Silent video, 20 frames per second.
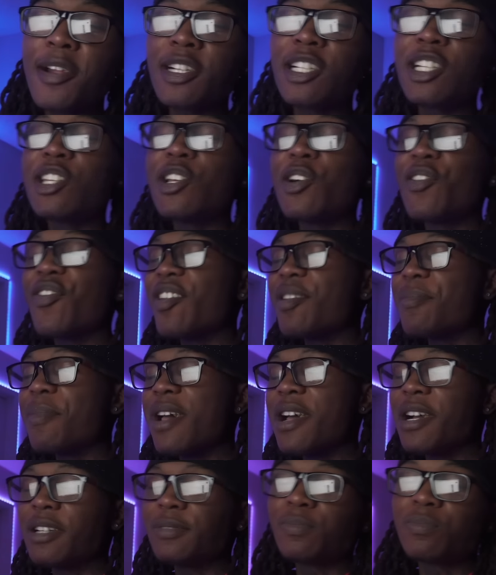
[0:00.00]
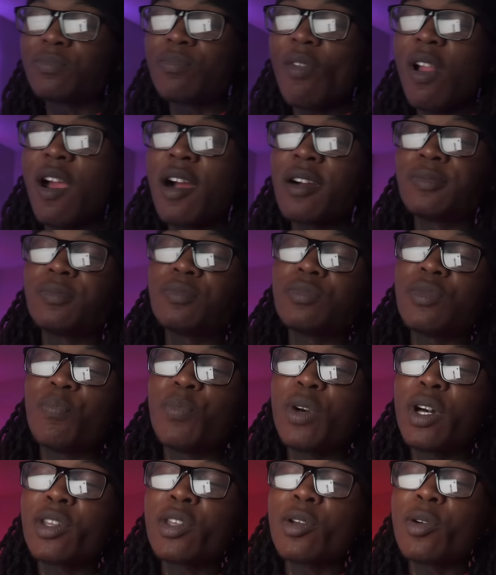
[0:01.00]
kick your feet back,
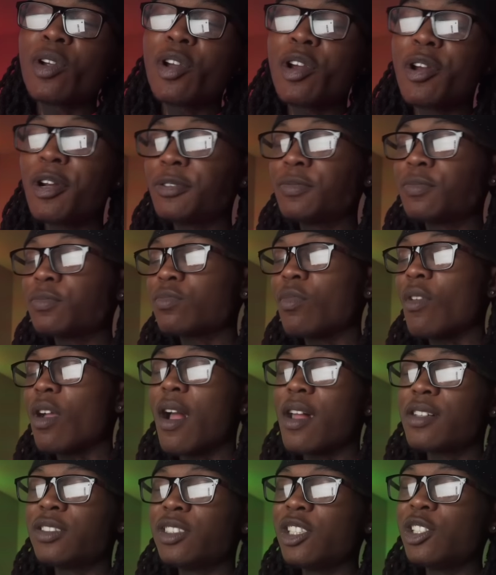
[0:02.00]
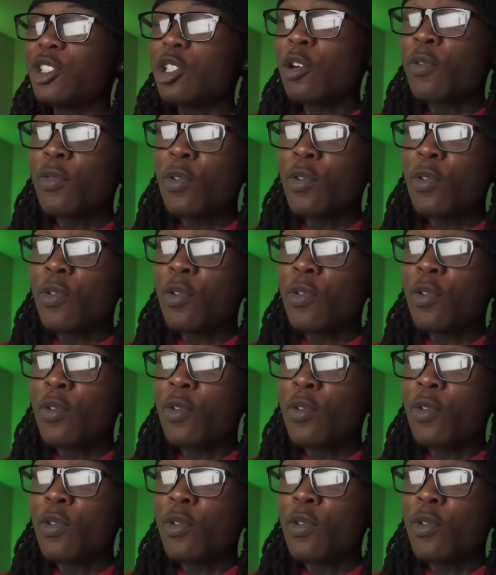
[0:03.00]
your girl, and eat your